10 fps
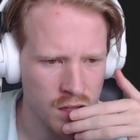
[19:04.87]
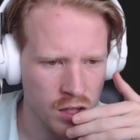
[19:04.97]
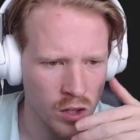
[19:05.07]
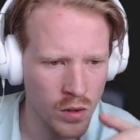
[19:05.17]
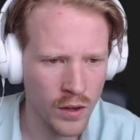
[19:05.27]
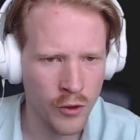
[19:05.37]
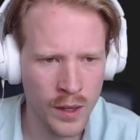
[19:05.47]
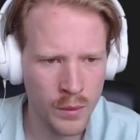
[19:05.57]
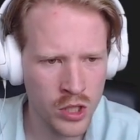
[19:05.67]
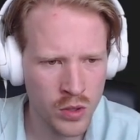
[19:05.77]
So for
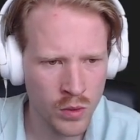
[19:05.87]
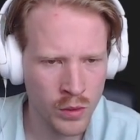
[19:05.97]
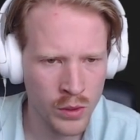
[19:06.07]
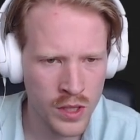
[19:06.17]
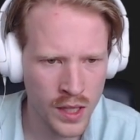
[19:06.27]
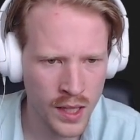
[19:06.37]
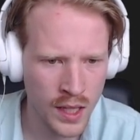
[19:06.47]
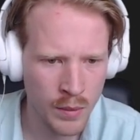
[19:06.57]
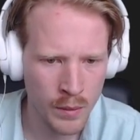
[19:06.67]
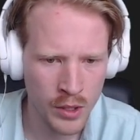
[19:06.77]
image, we're just going to
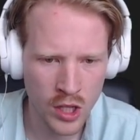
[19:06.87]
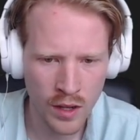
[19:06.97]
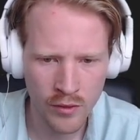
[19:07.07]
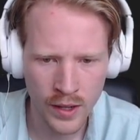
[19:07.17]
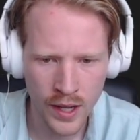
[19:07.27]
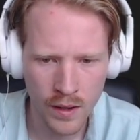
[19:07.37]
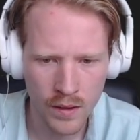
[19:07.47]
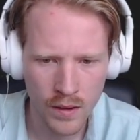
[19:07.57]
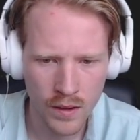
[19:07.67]
keep image off for now.